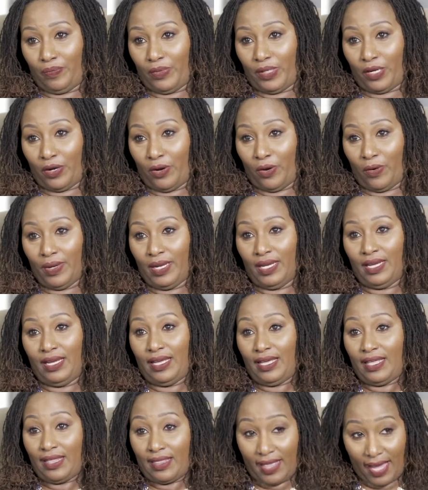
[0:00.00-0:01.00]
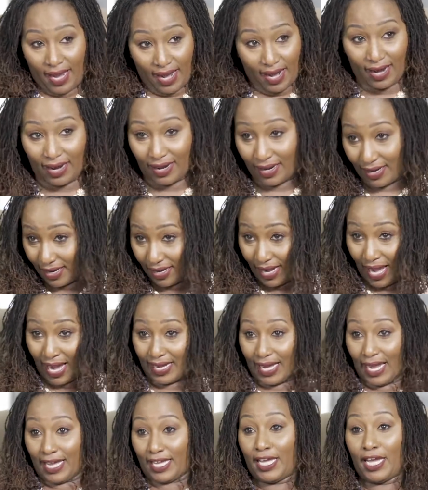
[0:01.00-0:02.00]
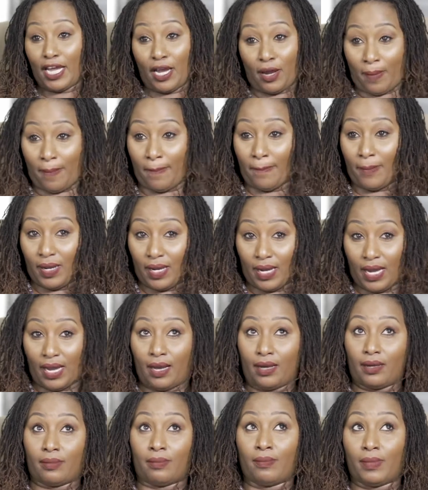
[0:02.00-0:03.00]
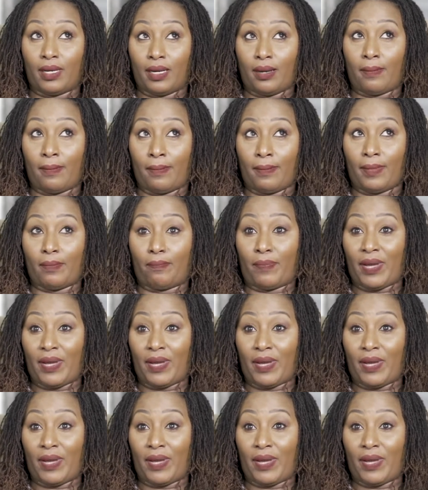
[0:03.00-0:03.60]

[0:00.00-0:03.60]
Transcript: You know, there, not like here, um, um,